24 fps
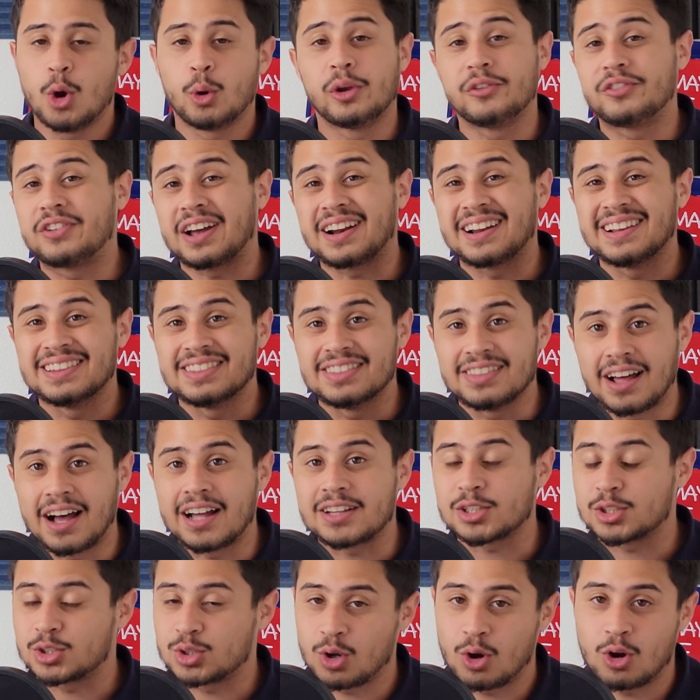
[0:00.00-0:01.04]
We've got a
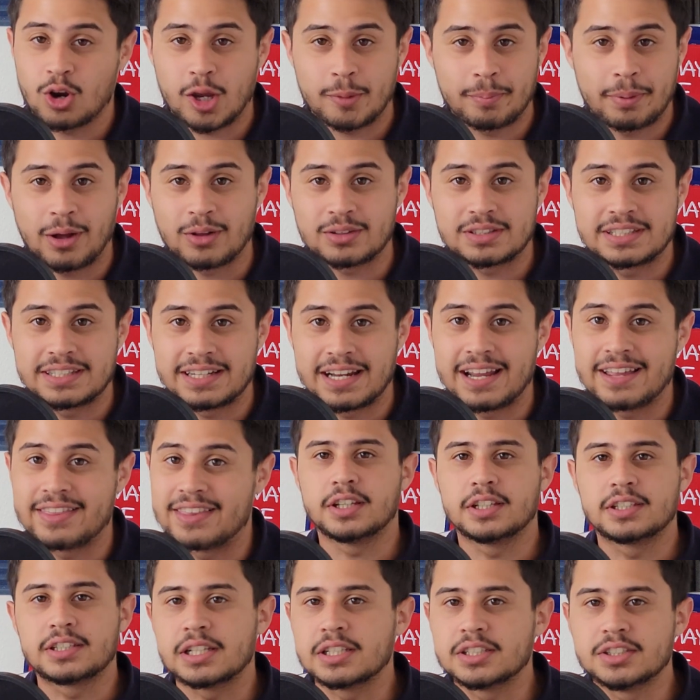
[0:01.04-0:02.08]
lot to talk about today.
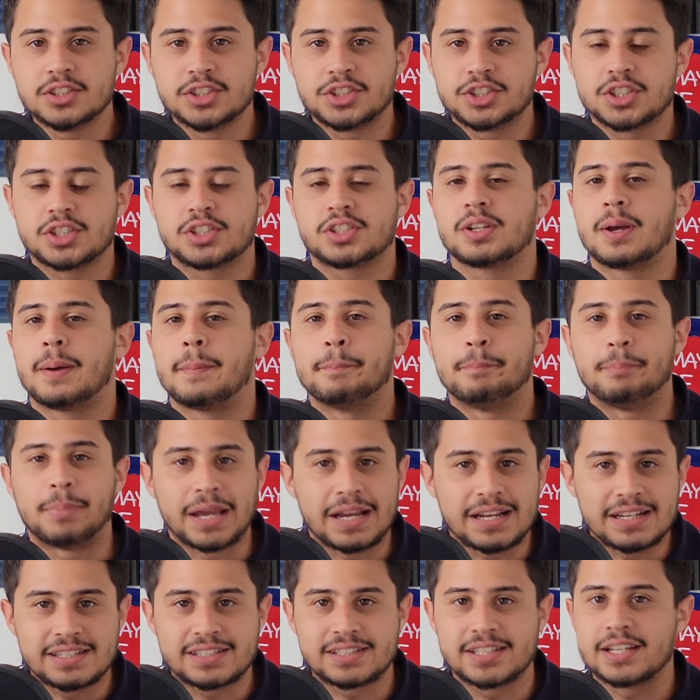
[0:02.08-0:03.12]
This isn't just some
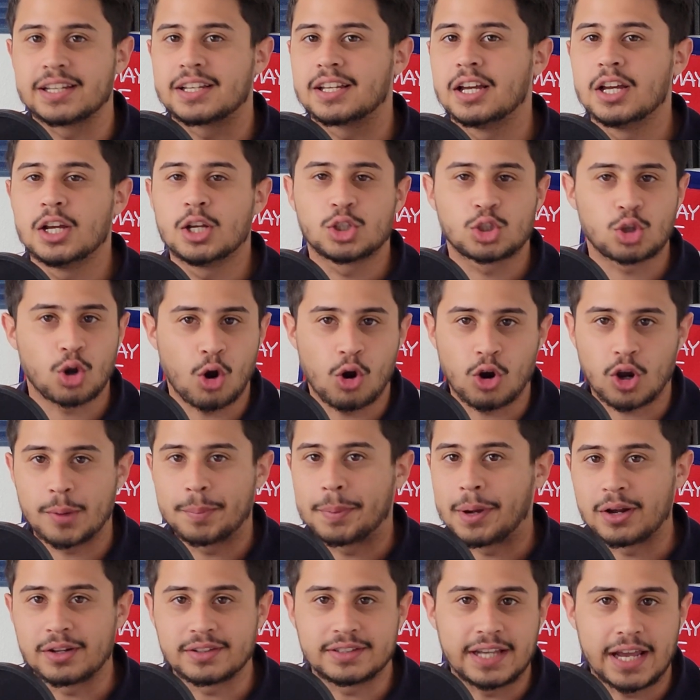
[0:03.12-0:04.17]
basic talk
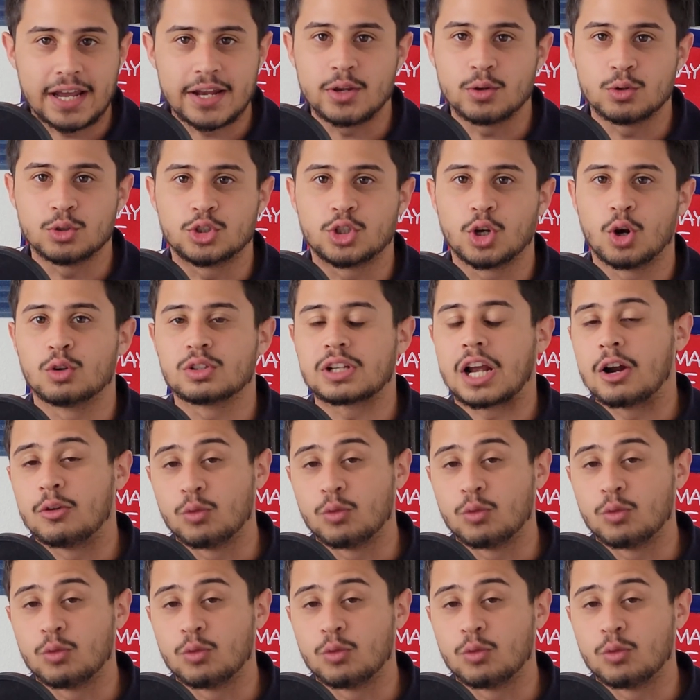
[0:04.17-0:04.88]
about Daniel Jones.